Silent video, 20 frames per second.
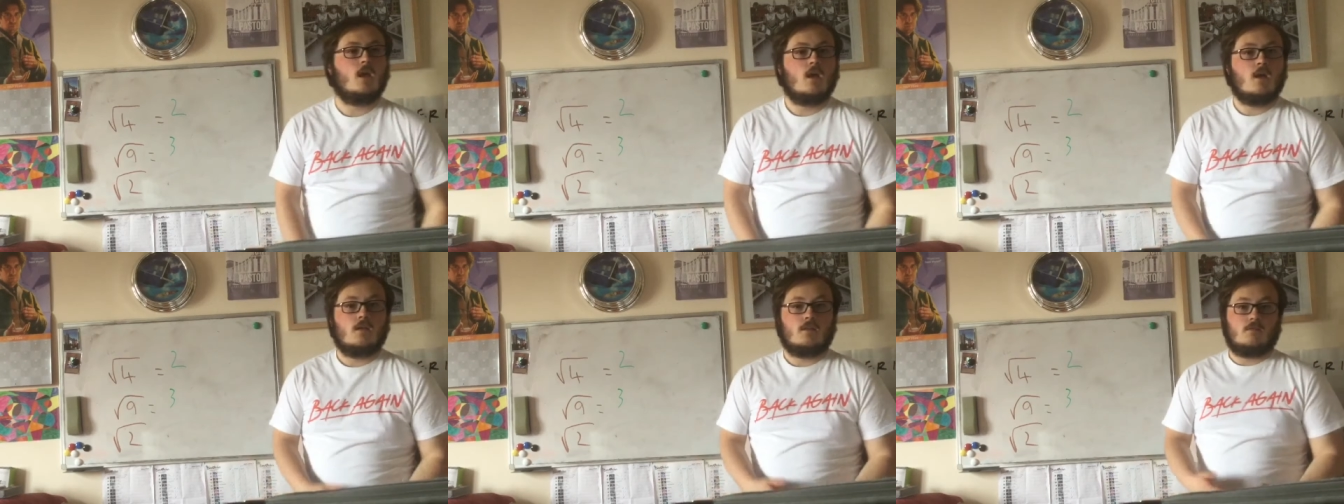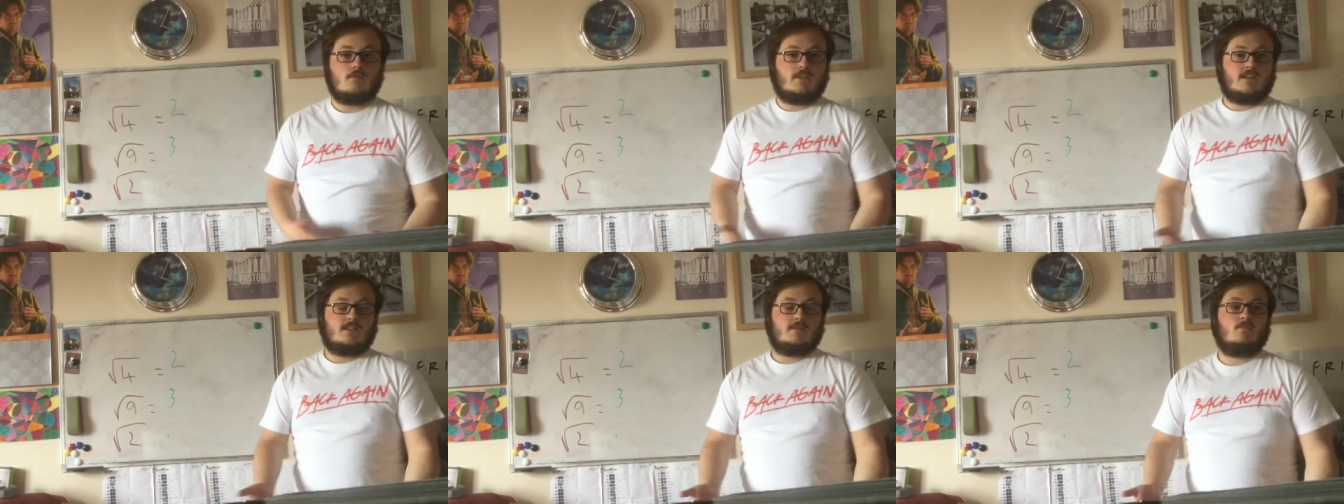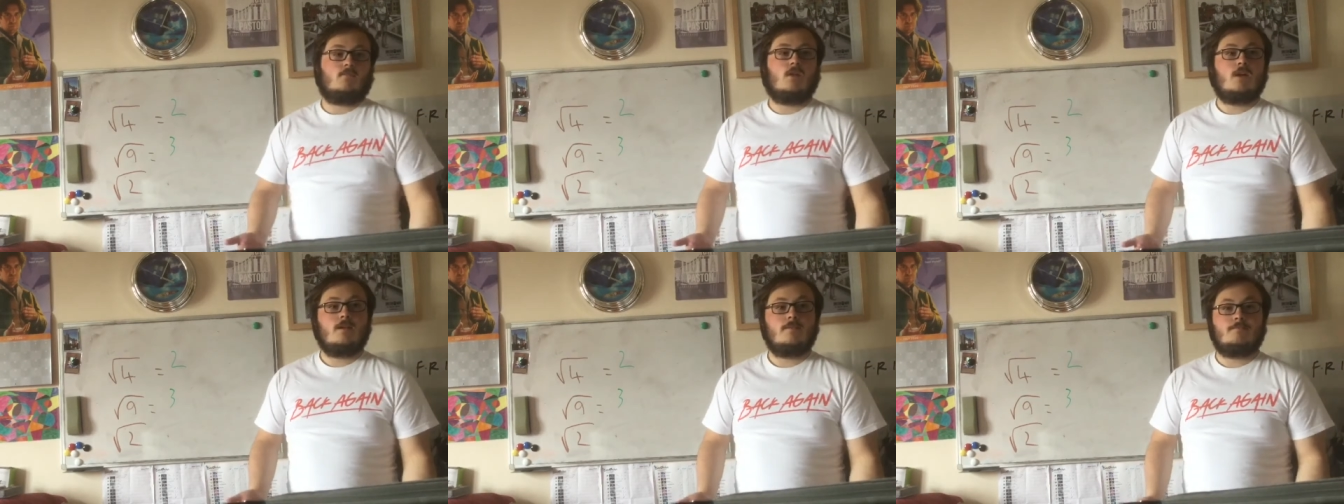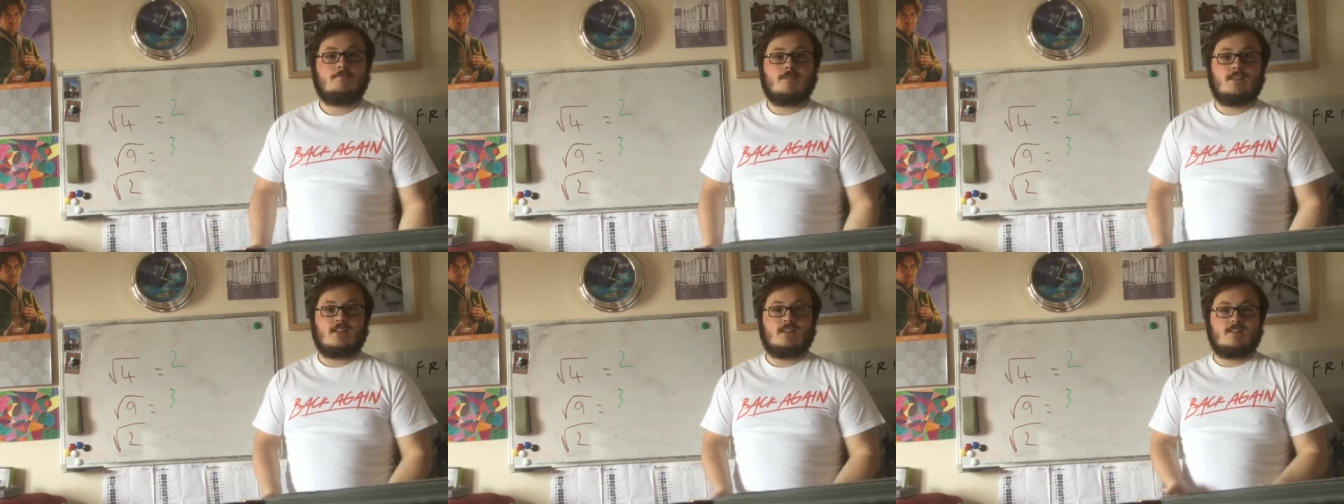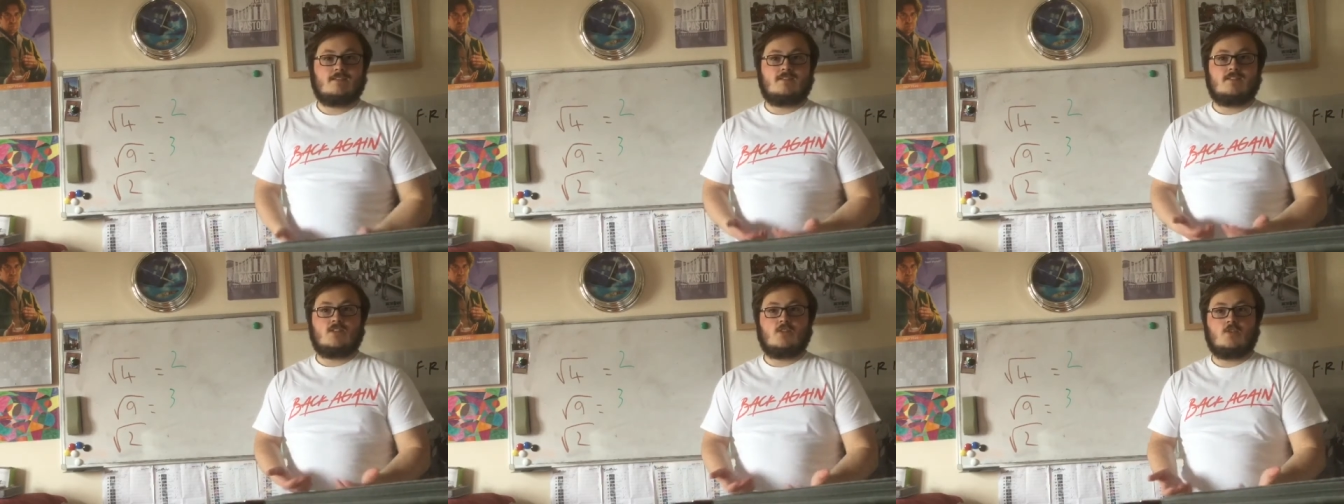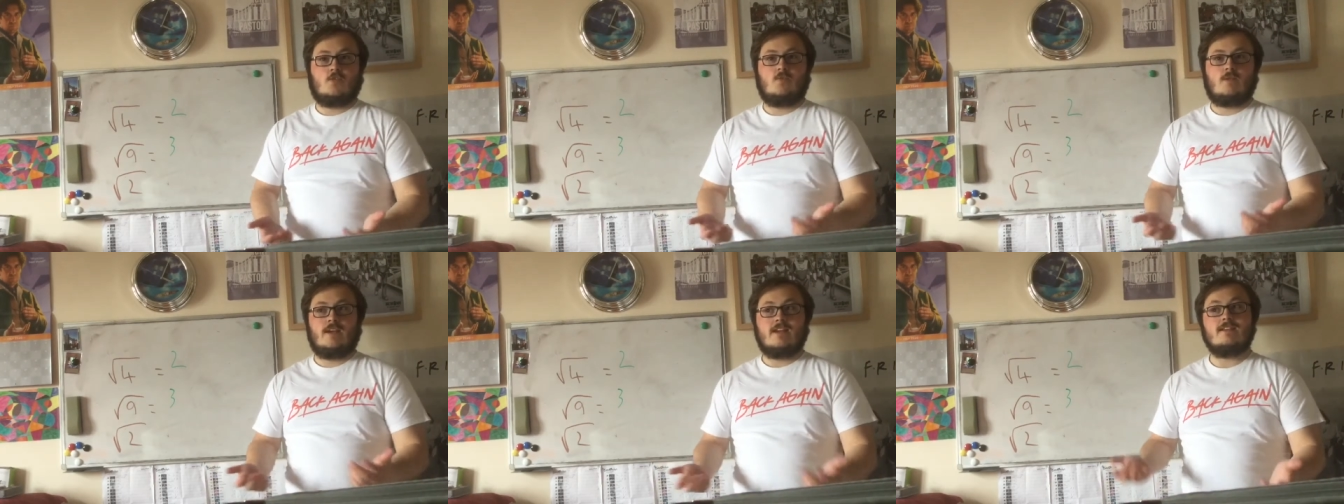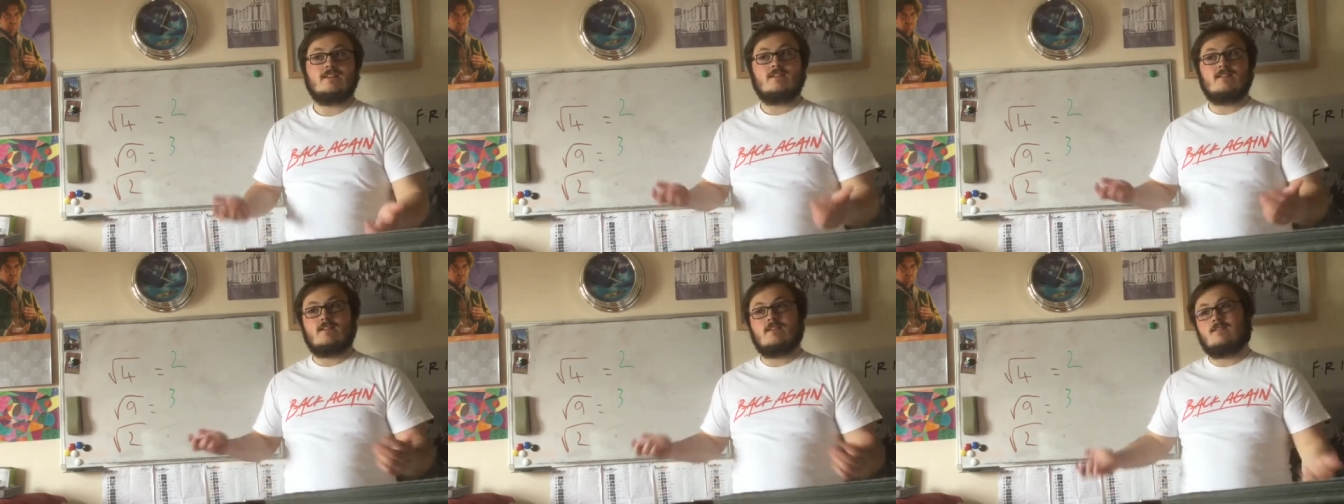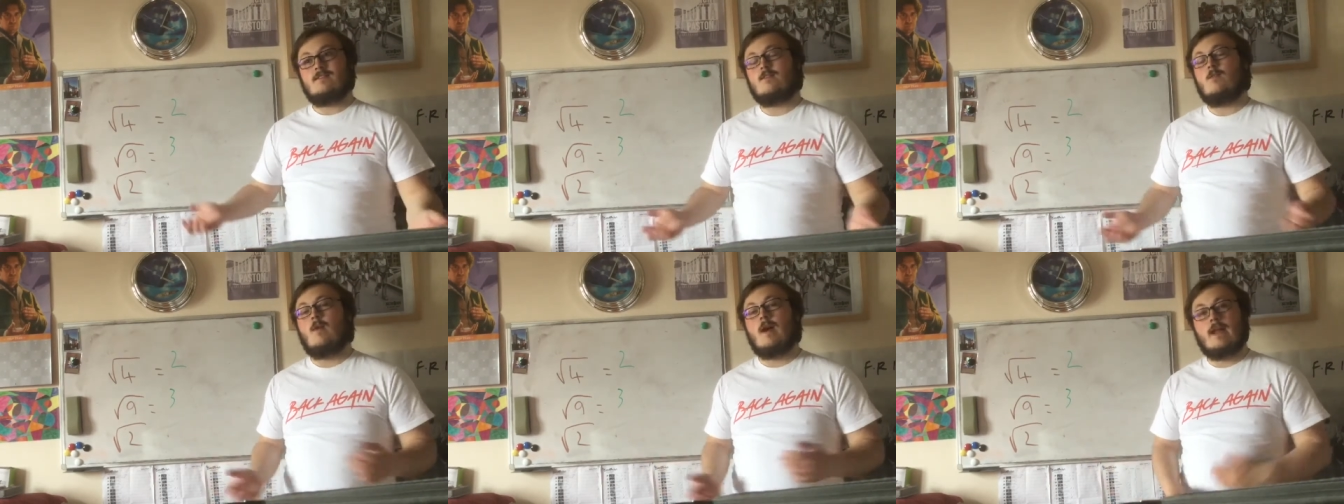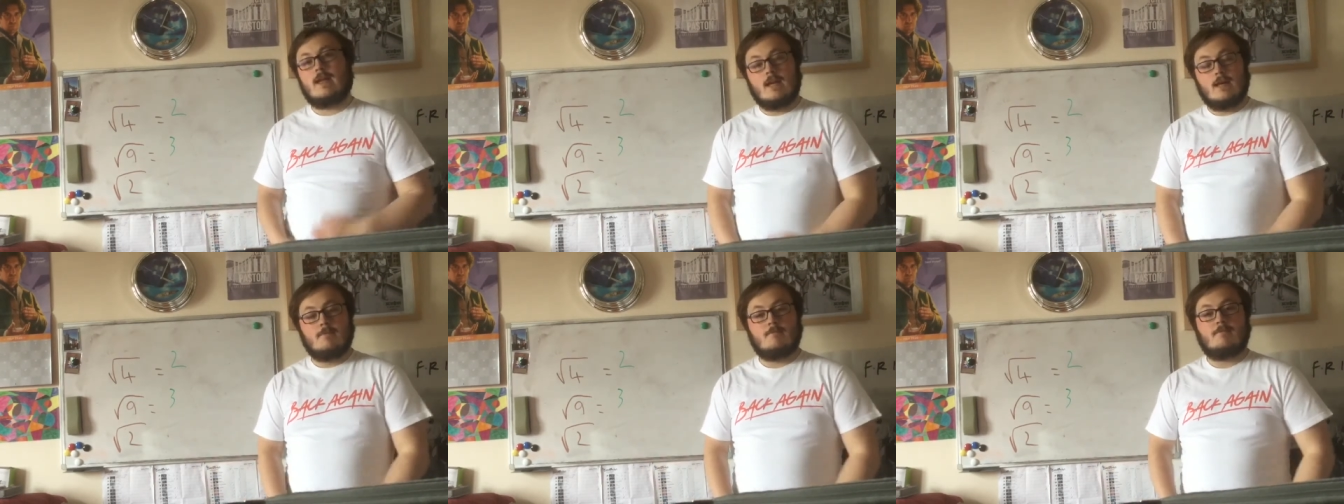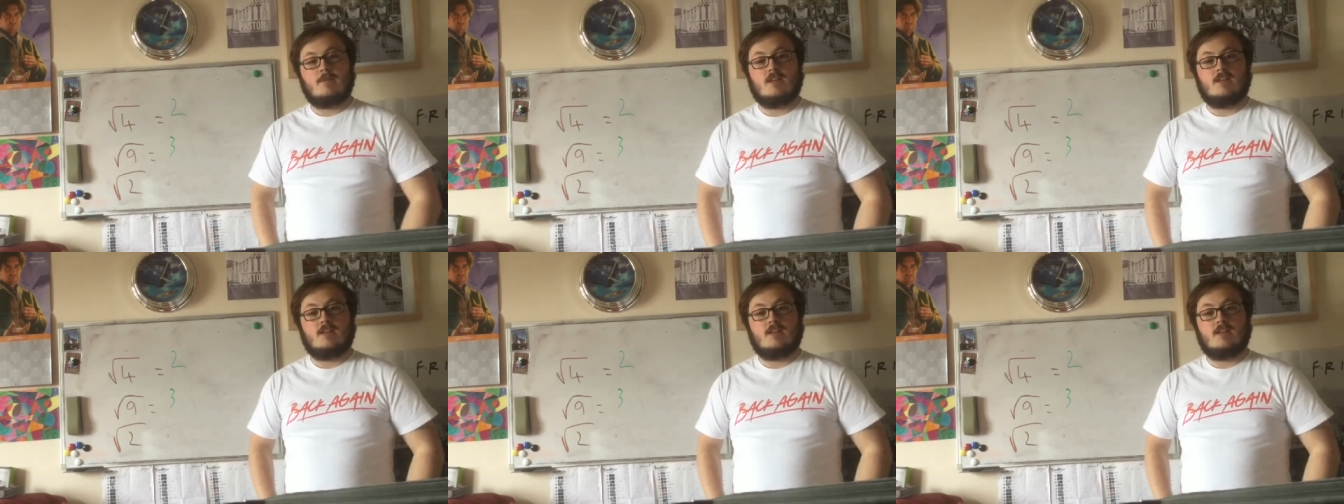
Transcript: The reason why? Because 2 isn't a square number,